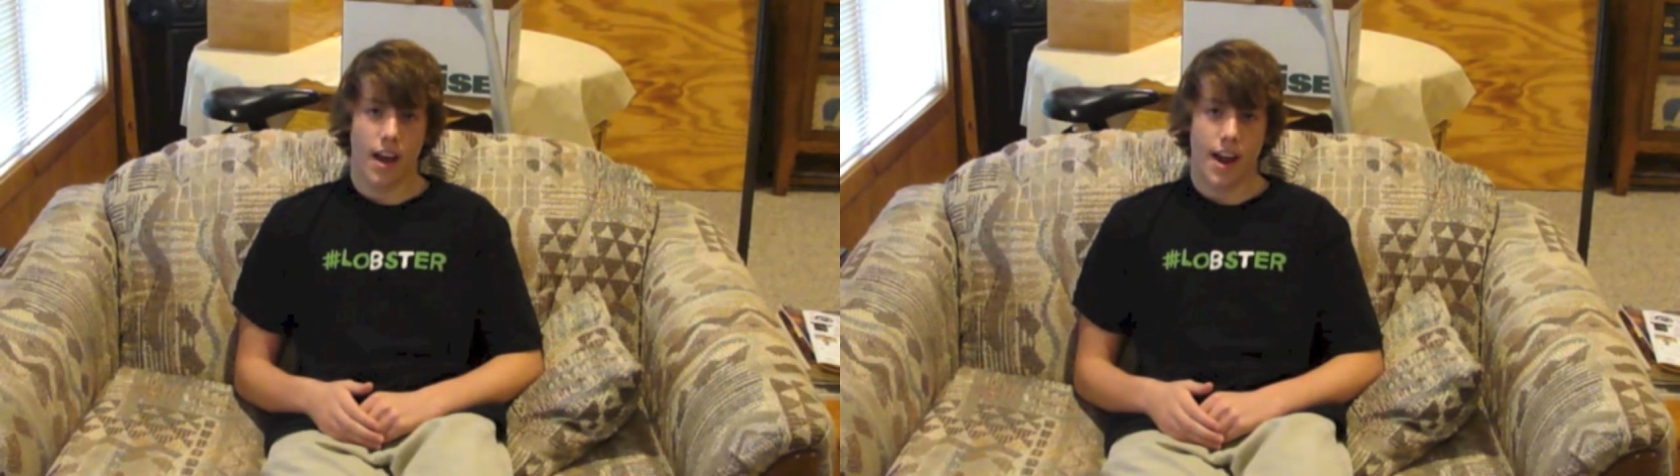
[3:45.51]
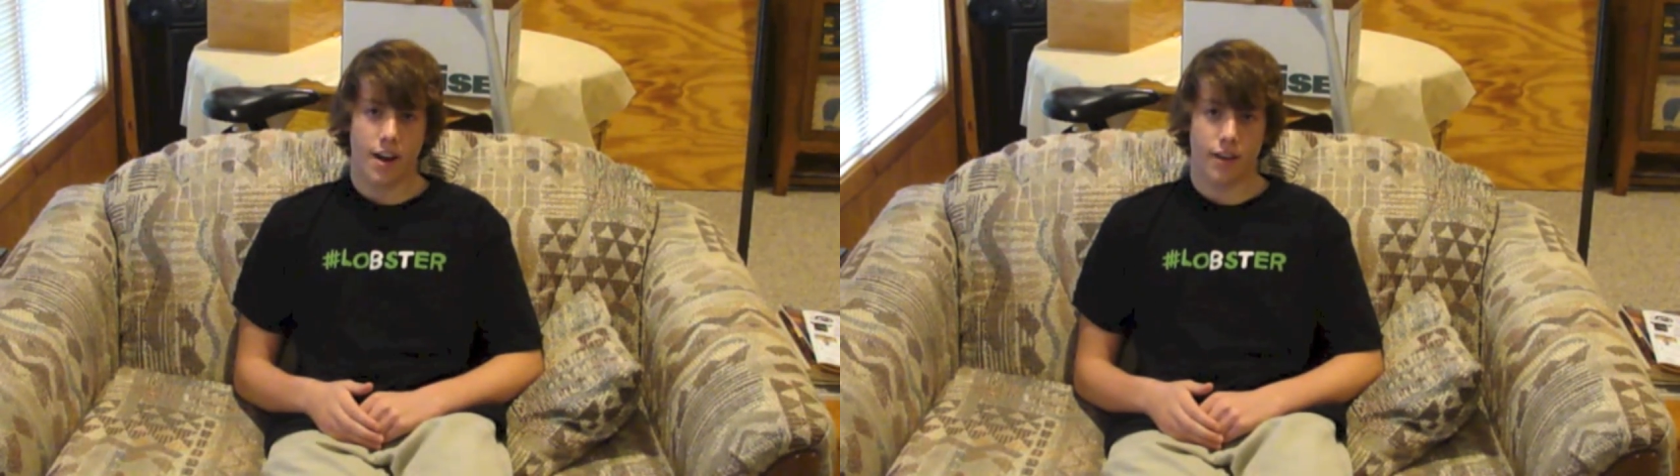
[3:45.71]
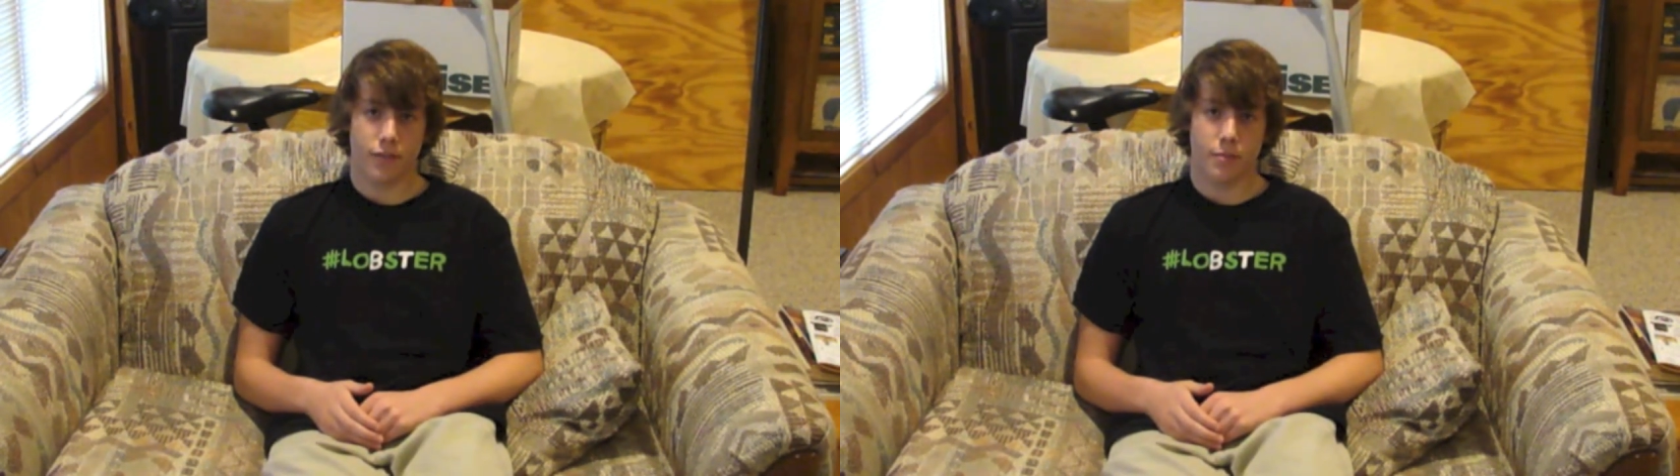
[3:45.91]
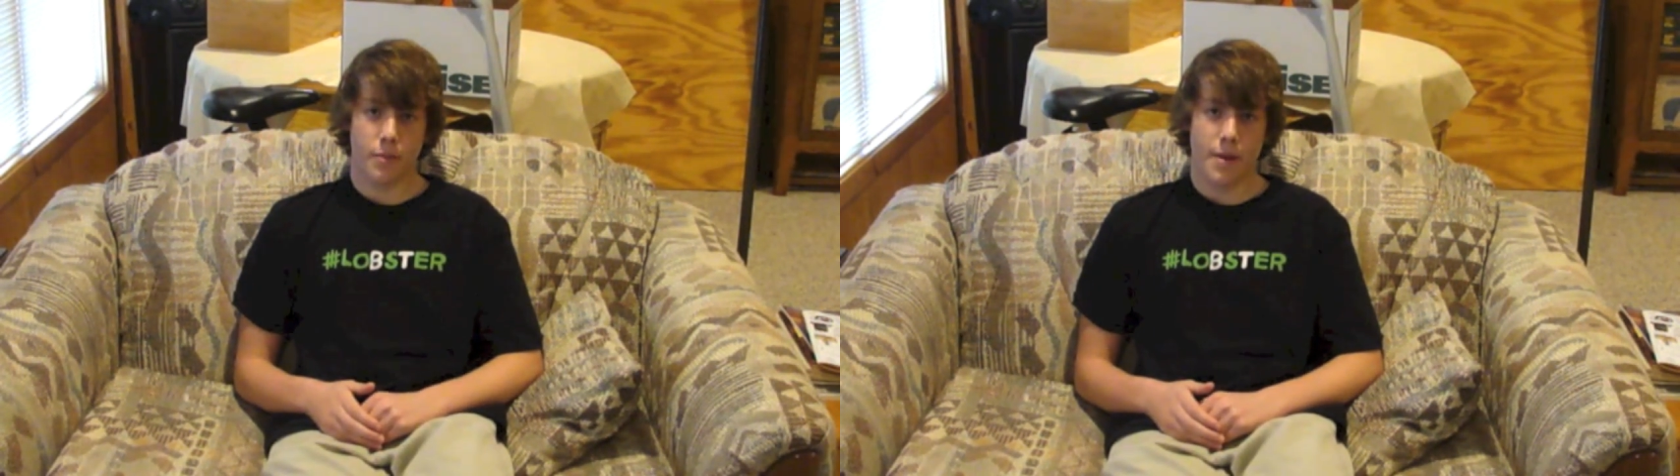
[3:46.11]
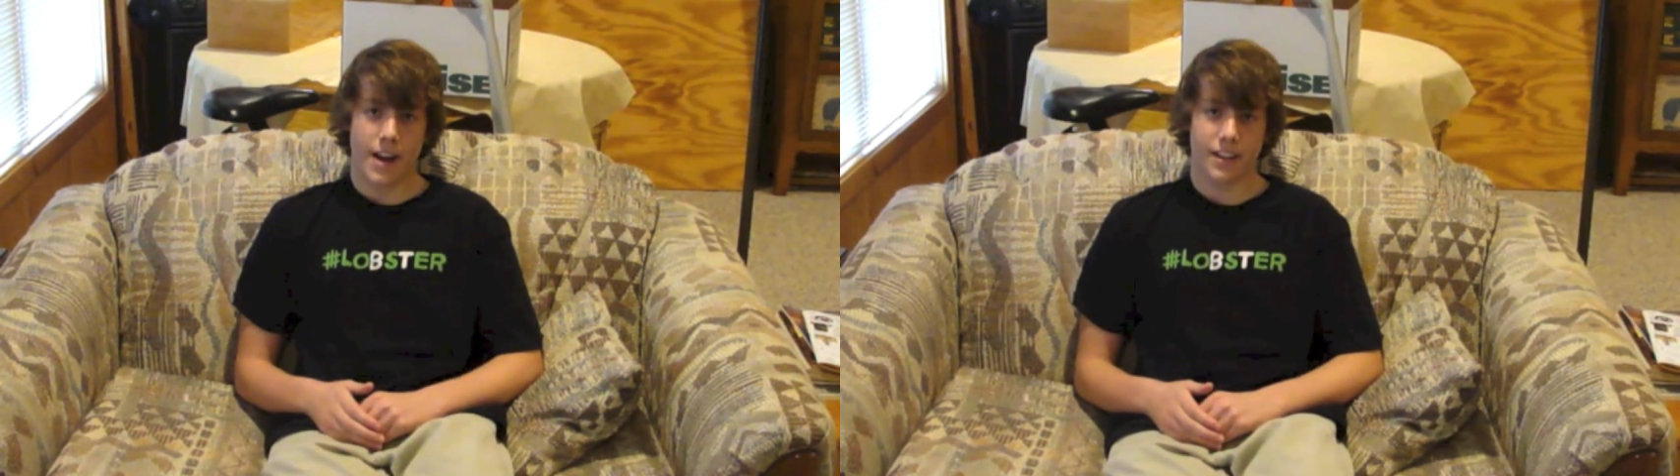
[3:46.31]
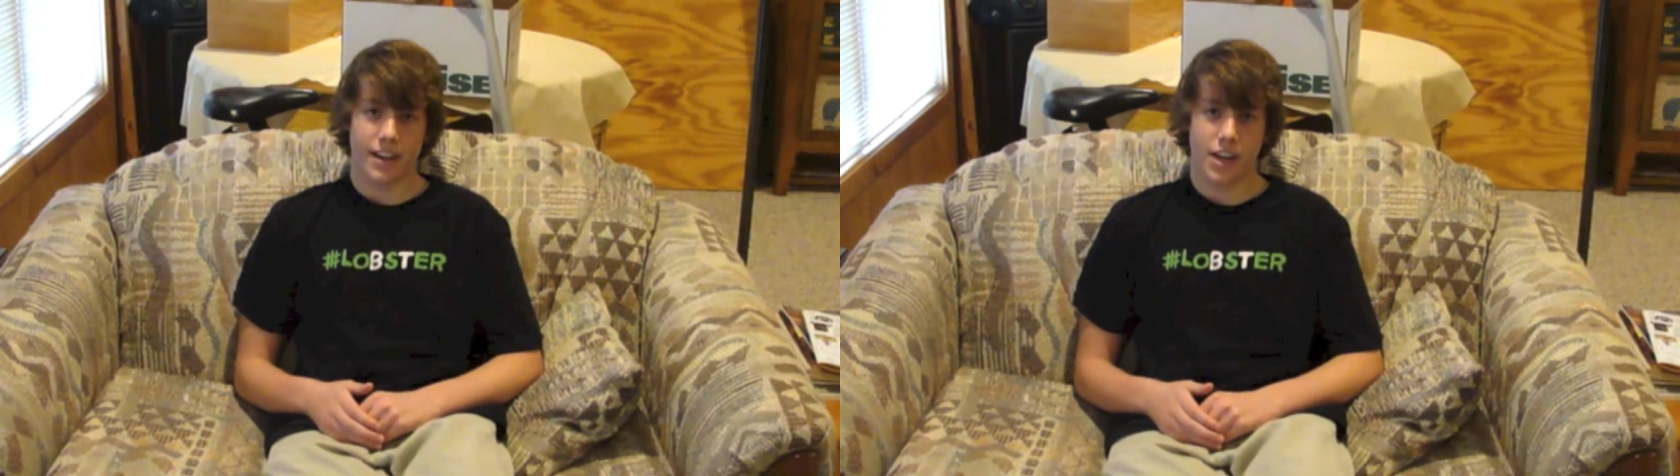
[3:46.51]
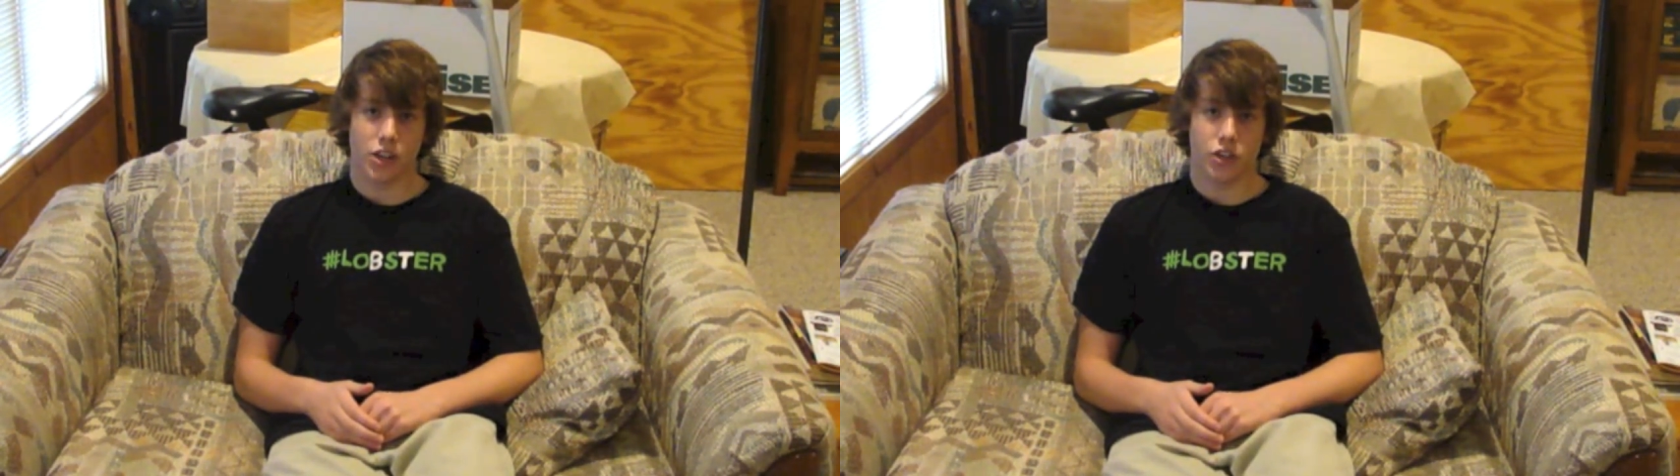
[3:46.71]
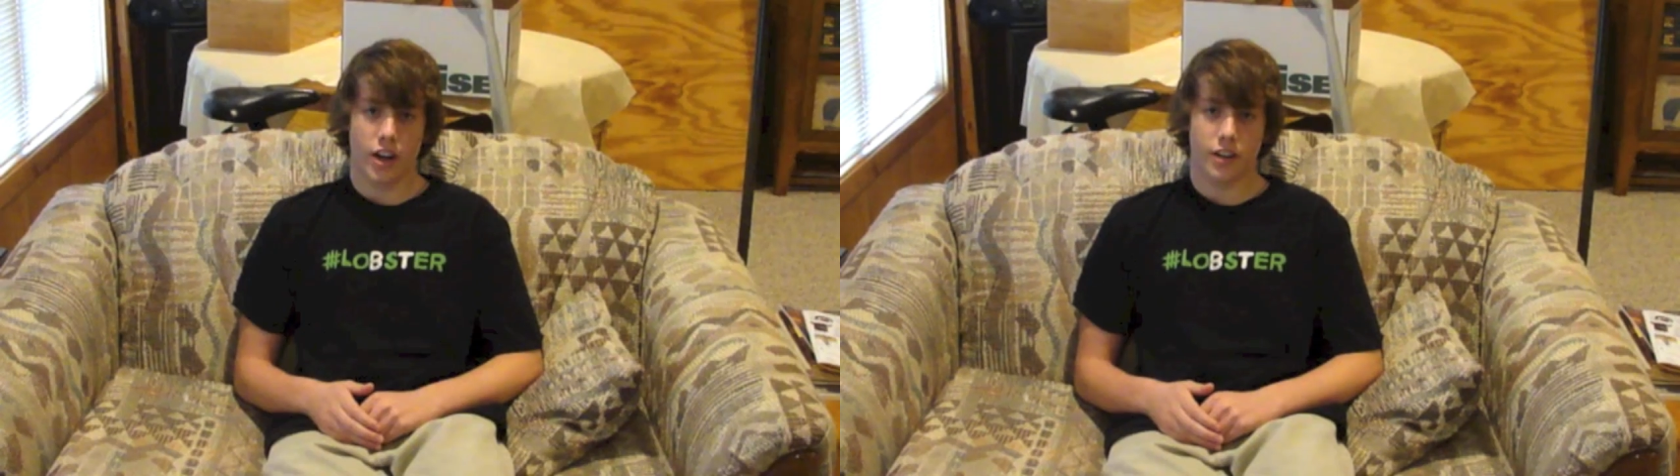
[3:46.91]
air from the back of the
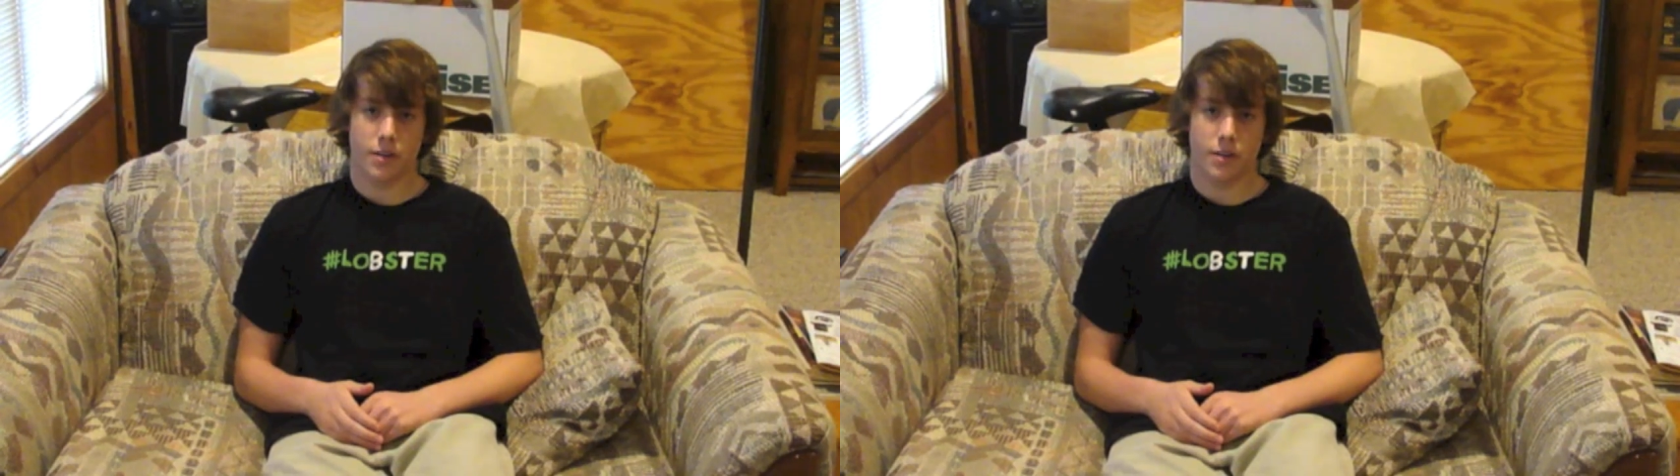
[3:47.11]
hair dryer